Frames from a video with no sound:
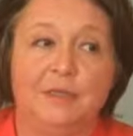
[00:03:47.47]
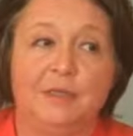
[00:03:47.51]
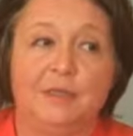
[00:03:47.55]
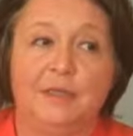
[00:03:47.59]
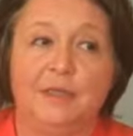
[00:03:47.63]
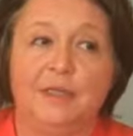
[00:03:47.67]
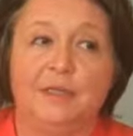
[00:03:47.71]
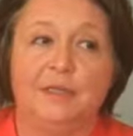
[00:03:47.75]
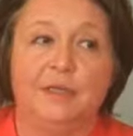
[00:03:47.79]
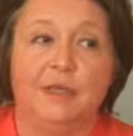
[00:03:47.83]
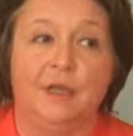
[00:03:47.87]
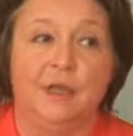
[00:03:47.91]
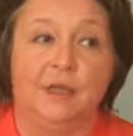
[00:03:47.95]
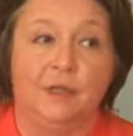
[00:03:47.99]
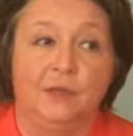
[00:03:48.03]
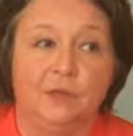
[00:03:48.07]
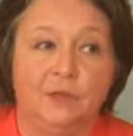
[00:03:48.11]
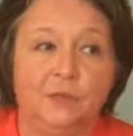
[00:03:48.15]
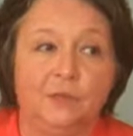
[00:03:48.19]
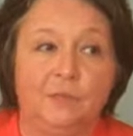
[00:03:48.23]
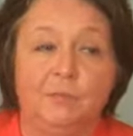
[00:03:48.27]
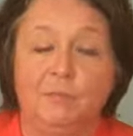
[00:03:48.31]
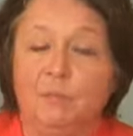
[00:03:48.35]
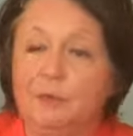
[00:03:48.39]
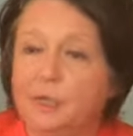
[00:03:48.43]
states
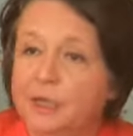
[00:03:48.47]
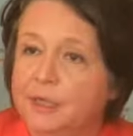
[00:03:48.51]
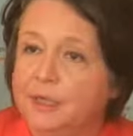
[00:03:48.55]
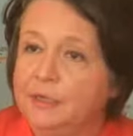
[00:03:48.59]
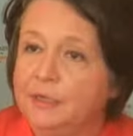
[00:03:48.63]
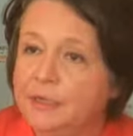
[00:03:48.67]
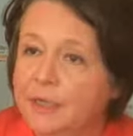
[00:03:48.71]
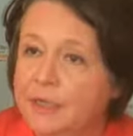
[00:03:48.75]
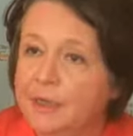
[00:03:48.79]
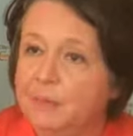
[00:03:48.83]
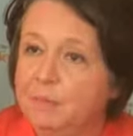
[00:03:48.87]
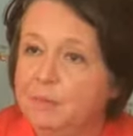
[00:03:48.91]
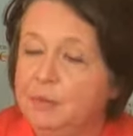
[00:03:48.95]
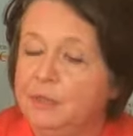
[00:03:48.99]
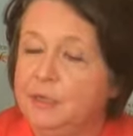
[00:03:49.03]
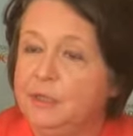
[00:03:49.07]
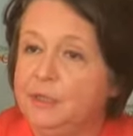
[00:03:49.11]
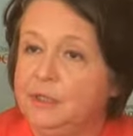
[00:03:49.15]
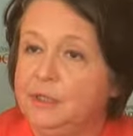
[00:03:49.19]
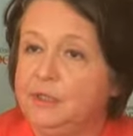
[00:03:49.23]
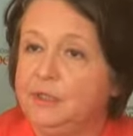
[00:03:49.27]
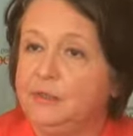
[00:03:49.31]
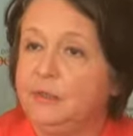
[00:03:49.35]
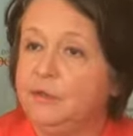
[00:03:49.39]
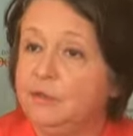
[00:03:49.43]
to bring their
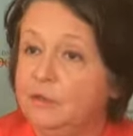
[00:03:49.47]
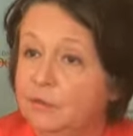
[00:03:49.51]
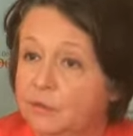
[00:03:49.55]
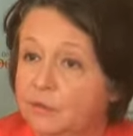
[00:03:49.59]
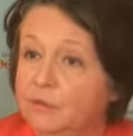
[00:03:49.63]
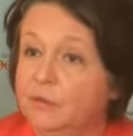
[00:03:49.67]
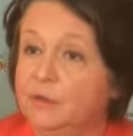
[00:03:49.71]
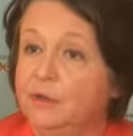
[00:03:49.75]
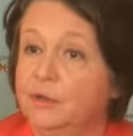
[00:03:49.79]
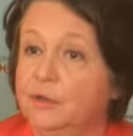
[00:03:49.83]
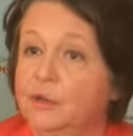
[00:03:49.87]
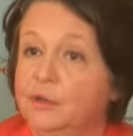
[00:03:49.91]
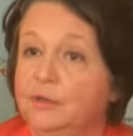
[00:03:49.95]
plea, you know,